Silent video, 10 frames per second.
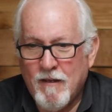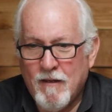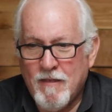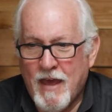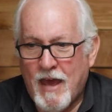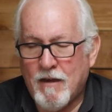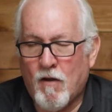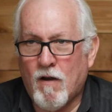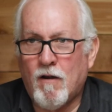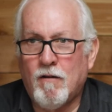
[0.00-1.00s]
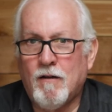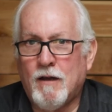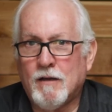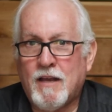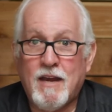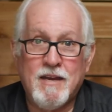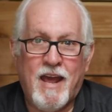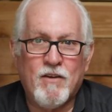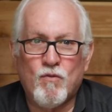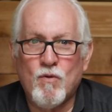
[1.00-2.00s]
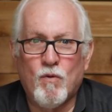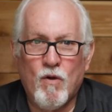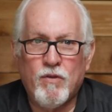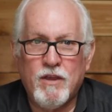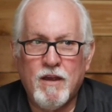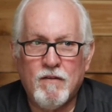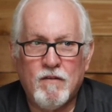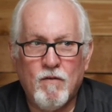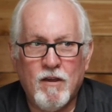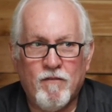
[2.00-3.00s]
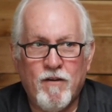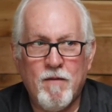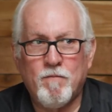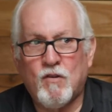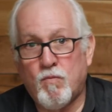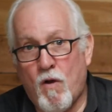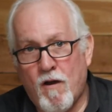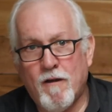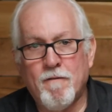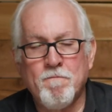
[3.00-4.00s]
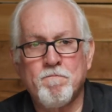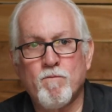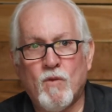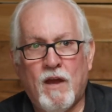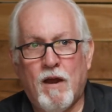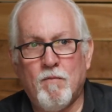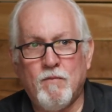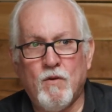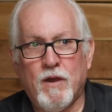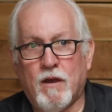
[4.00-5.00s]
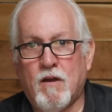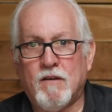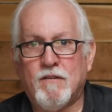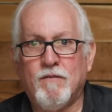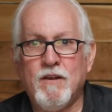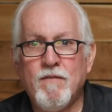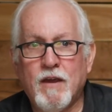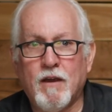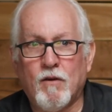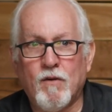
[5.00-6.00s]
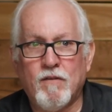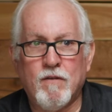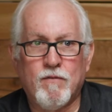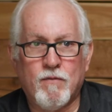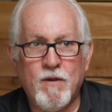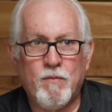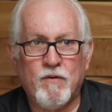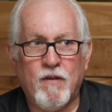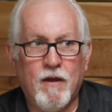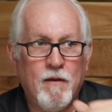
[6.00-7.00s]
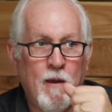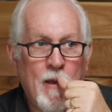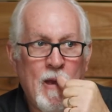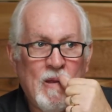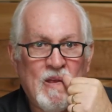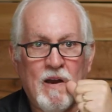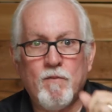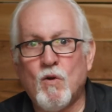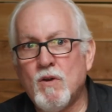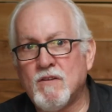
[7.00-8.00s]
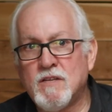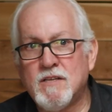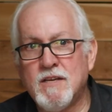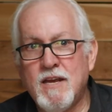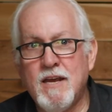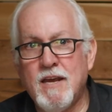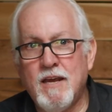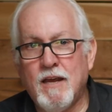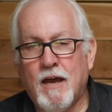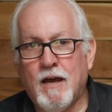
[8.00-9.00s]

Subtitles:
that are kind of natural growth things. So if I'm smart and I'm doing a cost of living increase of 3%, then I'm going to see